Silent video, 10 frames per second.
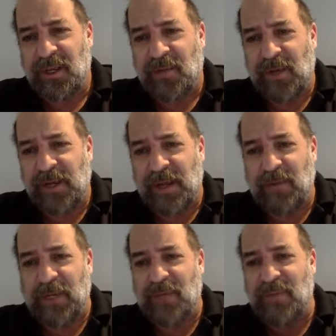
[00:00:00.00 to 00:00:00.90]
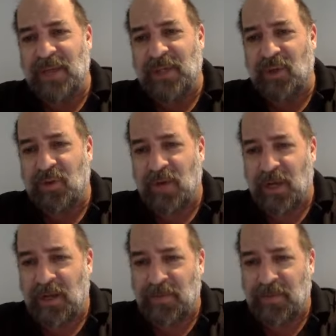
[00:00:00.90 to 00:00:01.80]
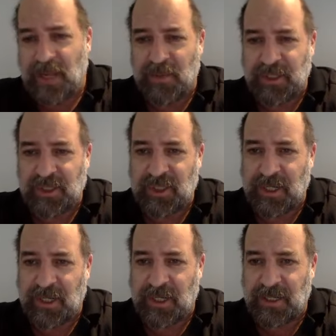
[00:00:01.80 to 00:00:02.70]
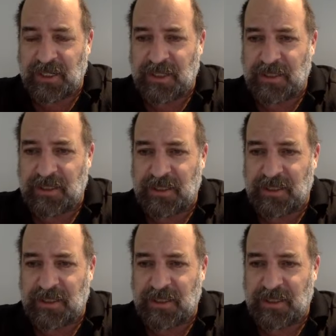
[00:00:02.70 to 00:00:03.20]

Right, and we can measure how much demand